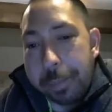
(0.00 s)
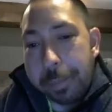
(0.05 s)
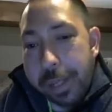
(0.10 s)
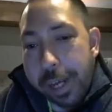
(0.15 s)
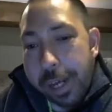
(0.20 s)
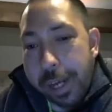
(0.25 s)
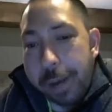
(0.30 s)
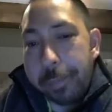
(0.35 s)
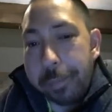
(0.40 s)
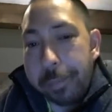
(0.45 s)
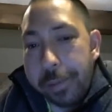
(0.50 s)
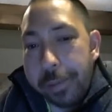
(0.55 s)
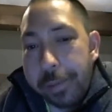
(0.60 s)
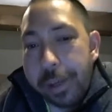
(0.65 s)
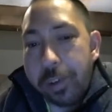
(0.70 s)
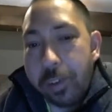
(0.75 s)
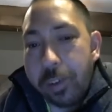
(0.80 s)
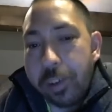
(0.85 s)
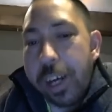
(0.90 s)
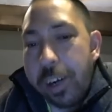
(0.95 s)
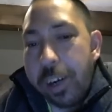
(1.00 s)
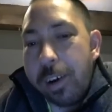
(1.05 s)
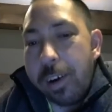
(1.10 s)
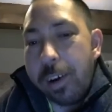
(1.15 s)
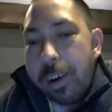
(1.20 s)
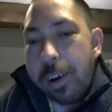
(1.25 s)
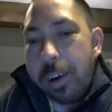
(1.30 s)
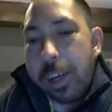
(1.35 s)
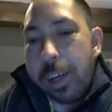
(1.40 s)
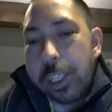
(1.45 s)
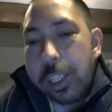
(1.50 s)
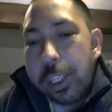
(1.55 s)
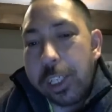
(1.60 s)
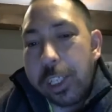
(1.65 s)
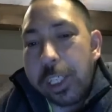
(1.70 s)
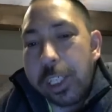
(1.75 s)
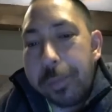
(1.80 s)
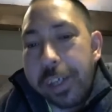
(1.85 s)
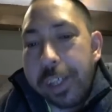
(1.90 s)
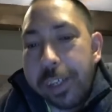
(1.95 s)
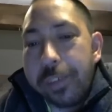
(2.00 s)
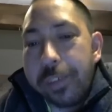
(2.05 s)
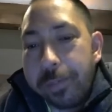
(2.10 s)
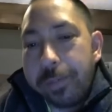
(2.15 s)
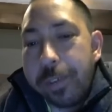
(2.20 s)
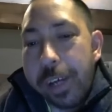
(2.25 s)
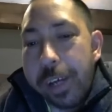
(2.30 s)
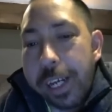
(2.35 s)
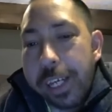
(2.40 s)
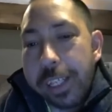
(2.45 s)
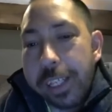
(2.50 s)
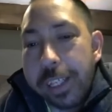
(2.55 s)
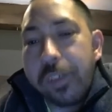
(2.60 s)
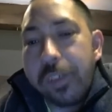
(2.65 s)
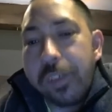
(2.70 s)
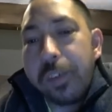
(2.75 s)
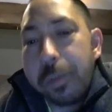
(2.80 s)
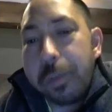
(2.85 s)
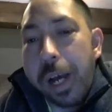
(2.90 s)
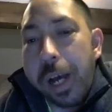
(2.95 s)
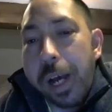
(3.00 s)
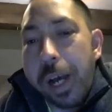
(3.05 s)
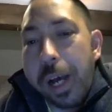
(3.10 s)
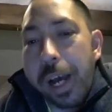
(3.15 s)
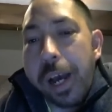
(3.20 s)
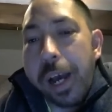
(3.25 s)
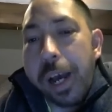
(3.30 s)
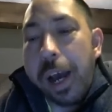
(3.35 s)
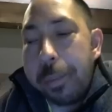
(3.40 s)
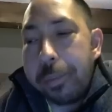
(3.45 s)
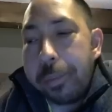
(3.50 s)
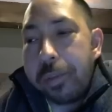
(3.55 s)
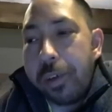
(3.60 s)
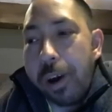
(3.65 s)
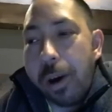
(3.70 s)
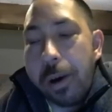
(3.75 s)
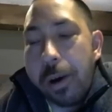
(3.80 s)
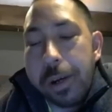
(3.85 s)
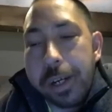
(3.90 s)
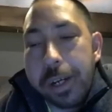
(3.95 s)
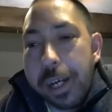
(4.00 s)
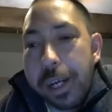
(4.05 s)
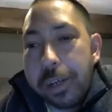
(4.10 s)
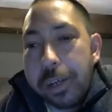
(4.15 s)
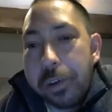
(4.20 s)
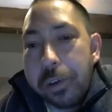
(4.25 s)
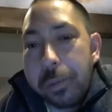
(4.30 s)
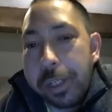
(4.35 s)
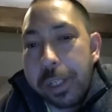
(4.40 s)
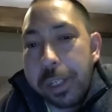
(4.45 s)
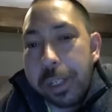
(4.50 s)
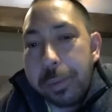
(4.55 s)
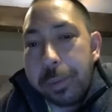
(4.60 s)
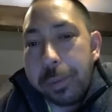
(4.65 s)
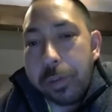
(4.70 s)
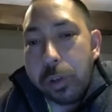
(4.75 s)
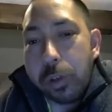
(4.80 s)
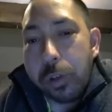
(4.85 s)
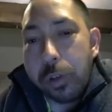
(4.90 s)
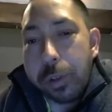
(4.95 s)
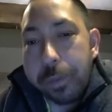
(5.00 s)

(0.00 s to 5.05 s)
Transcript: Yeah, that's the kind of rush I'm thinking of. Not like this. I, I'm sorry. I don't mean to be rude.